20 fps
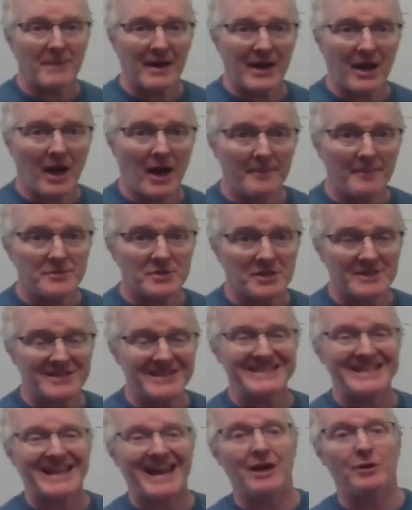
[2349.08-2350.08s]
my object
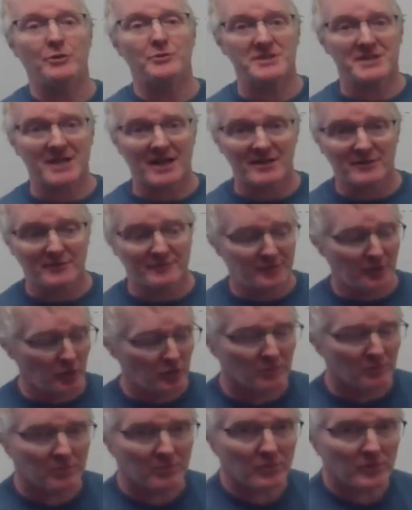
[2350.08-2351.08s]
is outside the
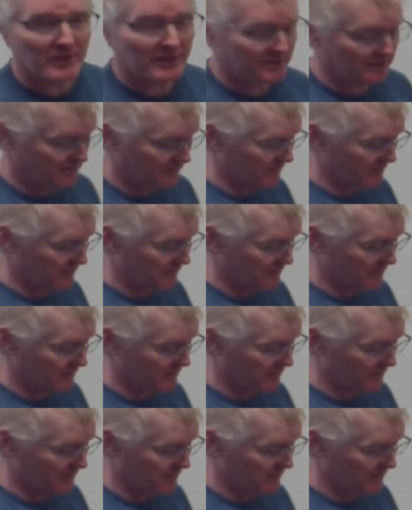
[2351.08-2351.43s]
focal point.